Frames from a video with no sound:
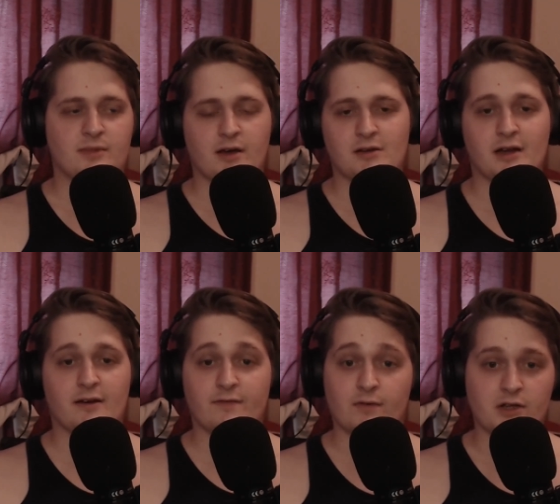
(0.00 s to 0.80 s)
Now that I
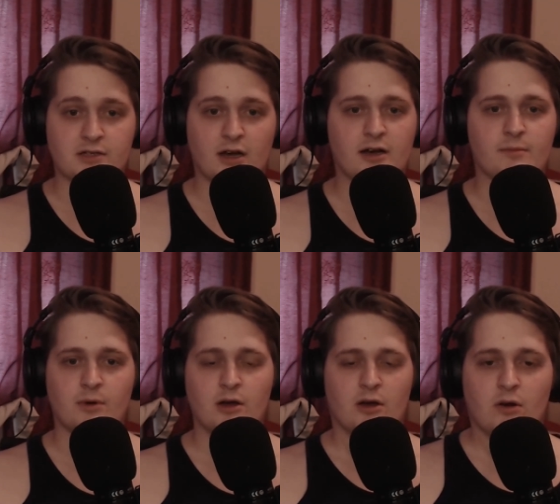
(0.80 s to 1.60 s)
have free time,
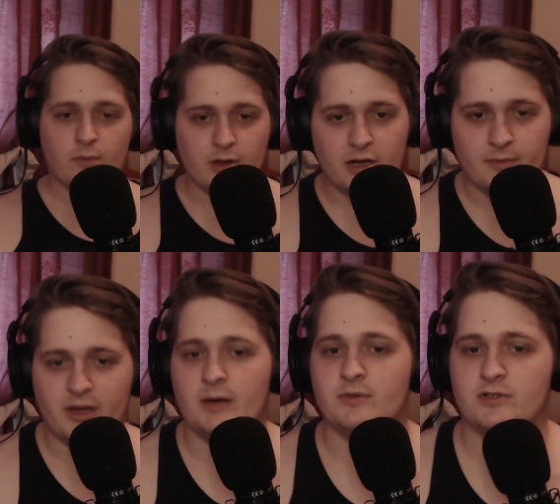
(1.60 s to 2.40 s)
will I be
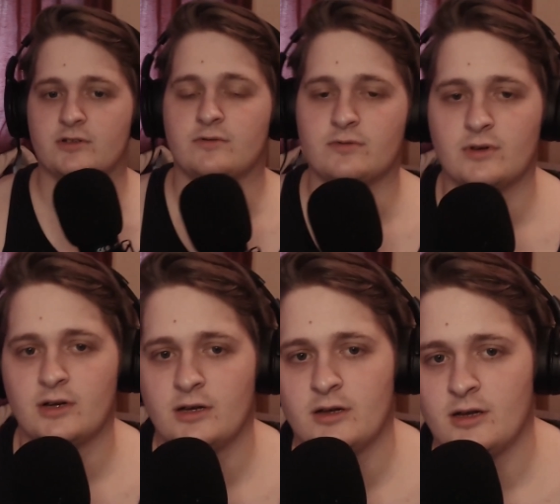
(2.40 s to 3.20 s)
able to
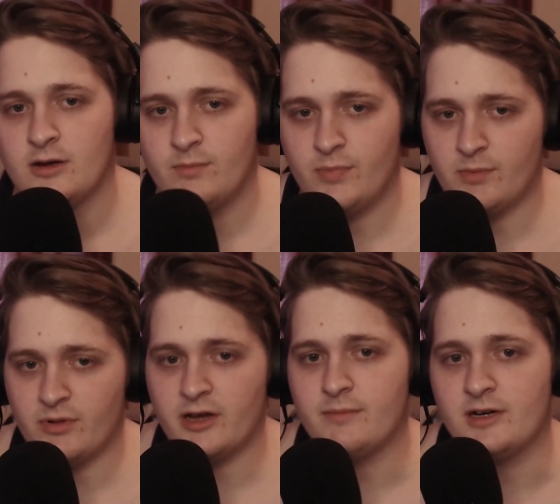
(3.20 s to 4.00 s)

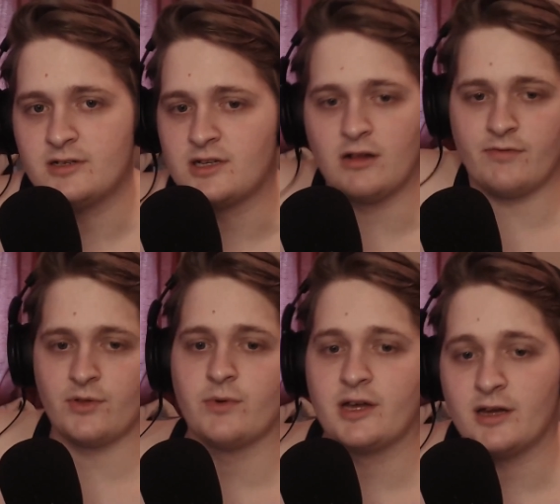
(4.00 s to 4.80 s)
apply myself the
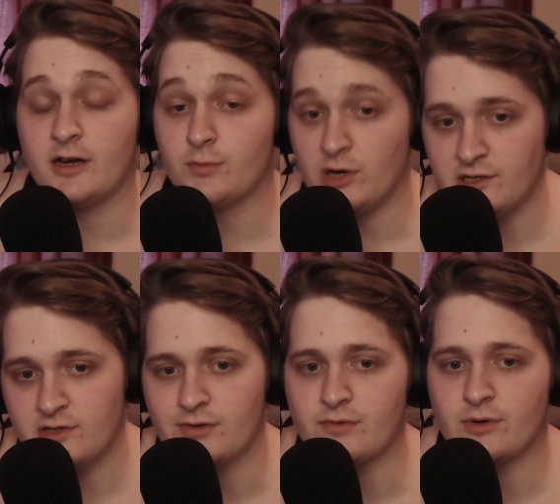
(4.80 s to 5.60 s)
way I'd want
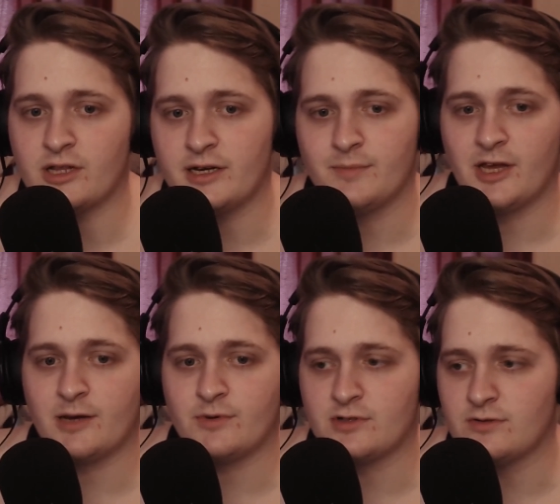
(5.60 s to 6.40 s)
to? Will I be
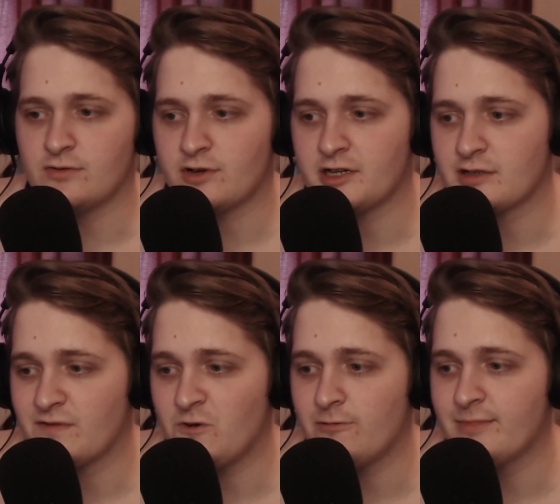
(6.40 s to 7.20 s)
able to
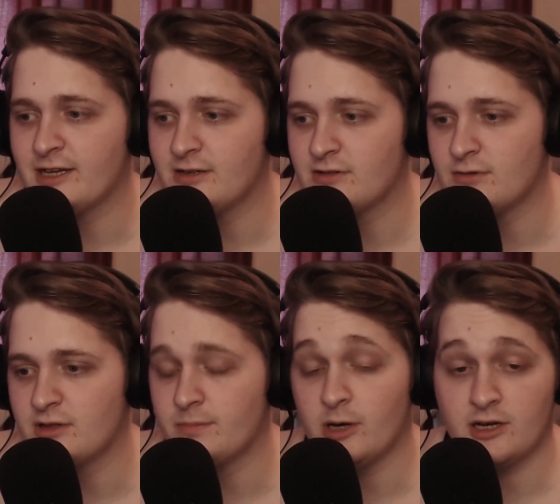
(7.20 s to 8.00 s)
transform into
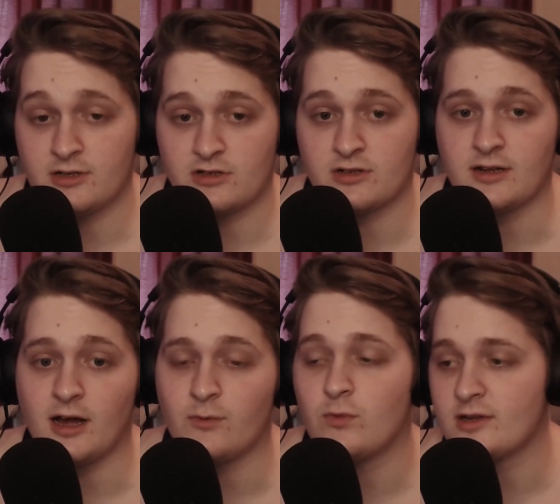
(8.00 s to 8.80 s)
the person
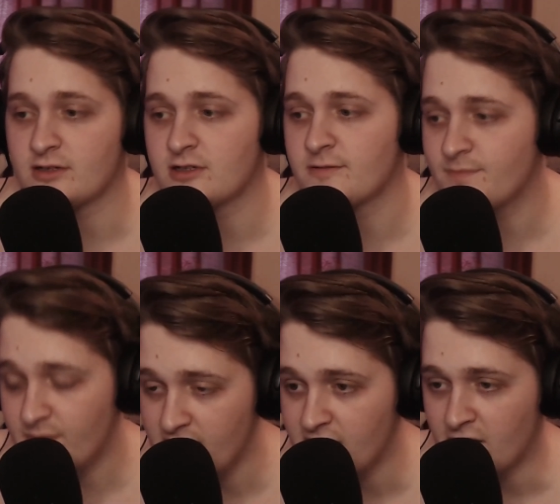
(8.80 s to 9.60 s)
I want to
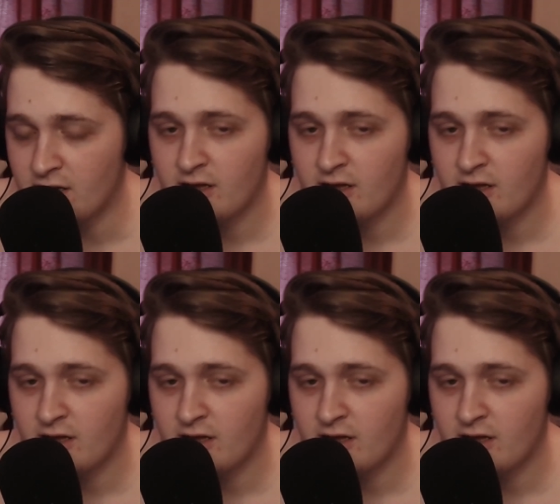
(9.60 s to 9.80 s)
be?